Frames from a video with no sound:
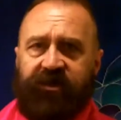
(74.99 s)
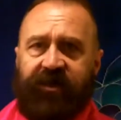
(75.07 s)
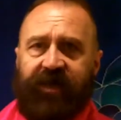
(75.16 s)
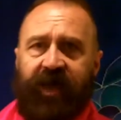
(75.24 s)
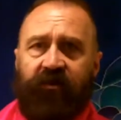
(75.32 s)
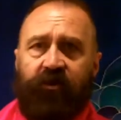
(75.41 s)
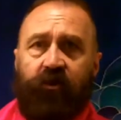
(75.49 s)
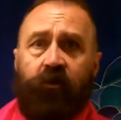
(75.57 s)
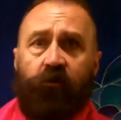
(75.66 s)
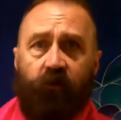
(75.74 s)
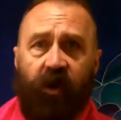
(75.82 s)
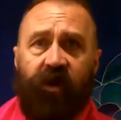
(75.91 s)

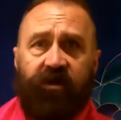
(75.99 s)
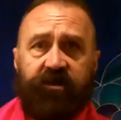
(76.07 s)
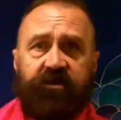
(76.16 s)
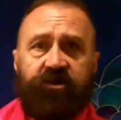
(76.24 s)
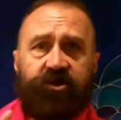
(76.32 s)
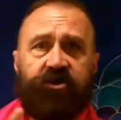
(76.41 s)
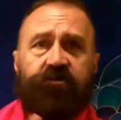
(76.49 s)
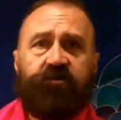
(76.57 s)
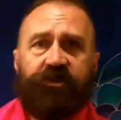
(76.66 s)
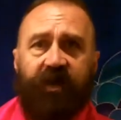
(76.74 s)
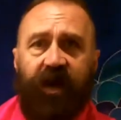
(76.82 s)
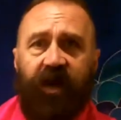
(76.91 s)
together was to
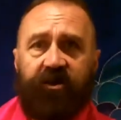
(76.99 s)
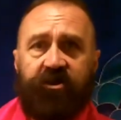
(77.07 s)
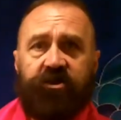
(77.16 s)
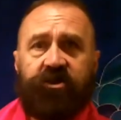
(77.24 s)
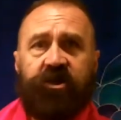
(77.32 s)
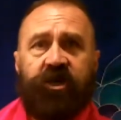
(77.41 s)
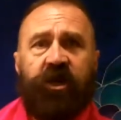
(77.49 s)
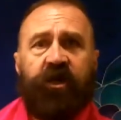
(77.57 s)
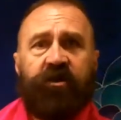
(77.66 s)
touch,